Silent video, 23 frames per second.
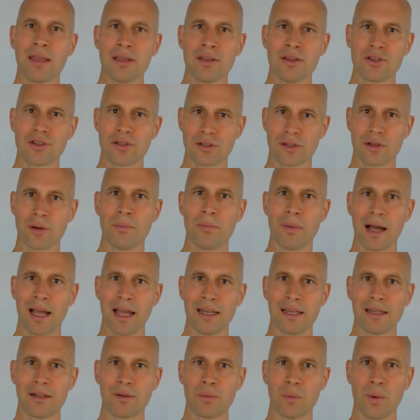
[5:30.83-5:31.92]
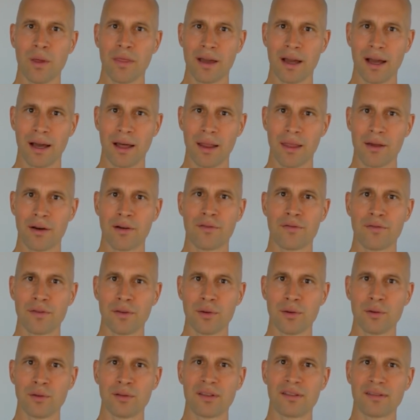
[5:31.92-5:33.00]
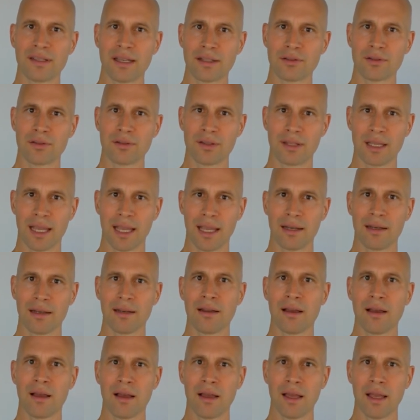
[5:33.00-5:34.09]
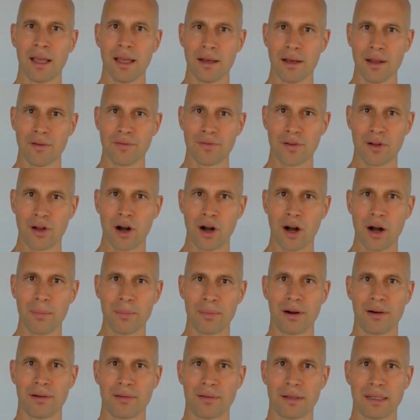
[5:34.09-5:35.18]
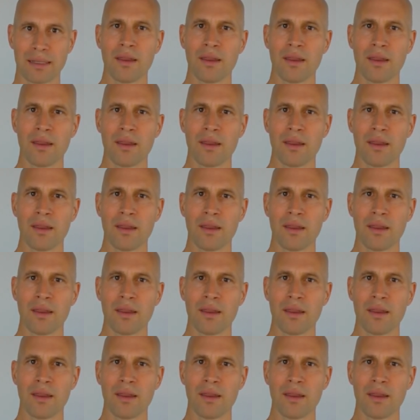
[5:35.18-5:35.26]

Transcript: you should combine it with other foods that contain enough copper.